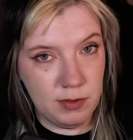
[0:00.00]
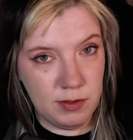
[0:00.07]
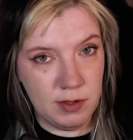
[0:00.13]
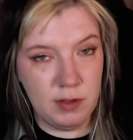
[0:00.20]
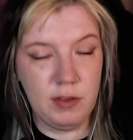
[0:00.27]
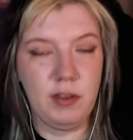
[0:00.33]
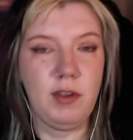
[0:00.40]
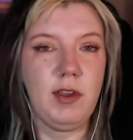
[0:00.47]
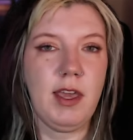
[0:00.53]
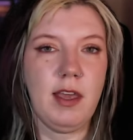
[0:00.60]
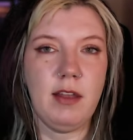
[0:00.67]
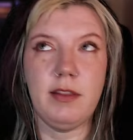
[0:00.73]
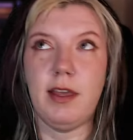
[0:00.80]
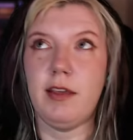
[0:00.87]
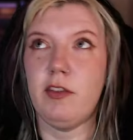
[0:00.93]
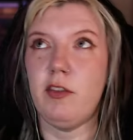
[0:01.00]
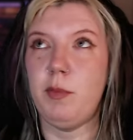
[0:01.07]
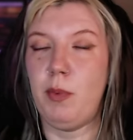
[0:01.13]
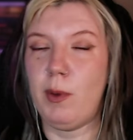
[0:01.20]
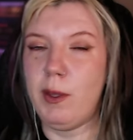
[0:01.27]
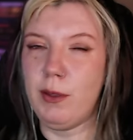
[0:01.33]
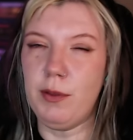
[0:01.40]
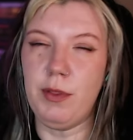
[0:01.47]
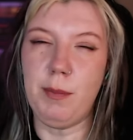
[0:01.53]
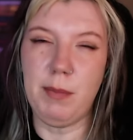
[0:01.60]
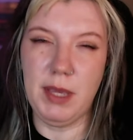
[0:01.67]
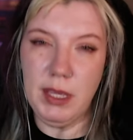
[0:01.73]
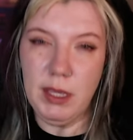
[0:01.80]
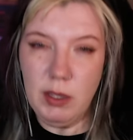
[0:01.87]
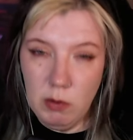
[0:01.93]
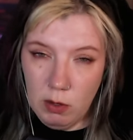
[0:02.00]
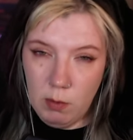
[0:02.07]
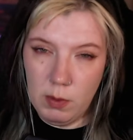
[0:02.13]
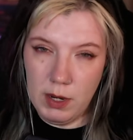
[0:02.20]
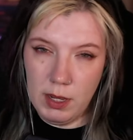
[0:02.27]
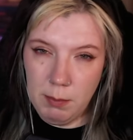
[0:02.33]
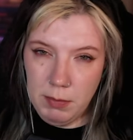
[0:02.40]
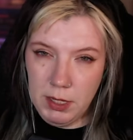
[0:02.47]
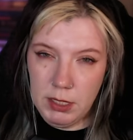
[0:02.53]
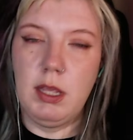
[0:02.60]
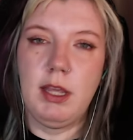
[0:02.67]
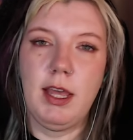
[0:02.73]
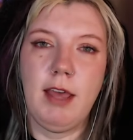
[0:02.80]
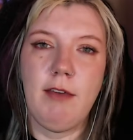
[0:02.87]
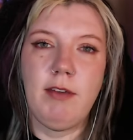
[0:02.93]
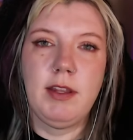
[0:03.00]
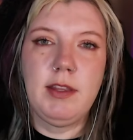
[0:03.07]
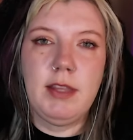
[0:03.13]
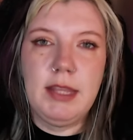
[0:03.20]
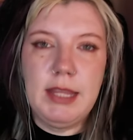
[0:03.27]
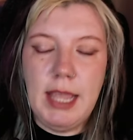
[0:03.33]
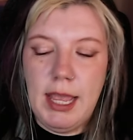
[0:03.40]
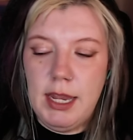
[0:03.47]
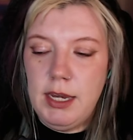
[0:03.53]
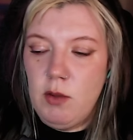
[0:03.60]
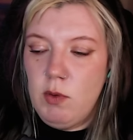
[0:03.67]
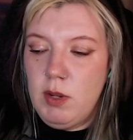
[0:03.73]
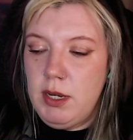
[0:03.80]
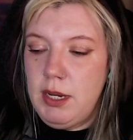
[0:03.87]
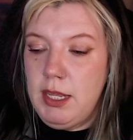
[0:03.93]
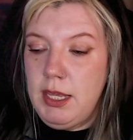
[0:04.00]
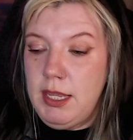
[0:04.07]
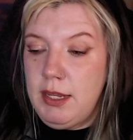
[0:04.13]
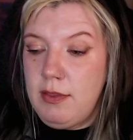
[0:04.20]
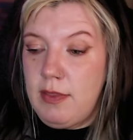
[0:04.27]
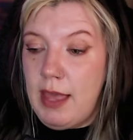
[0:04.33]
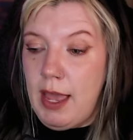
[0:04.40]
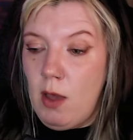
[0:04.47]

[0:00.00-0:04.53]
Because you can't, like, spoil the meat. You know what I mean? If it's dead, you need to eat that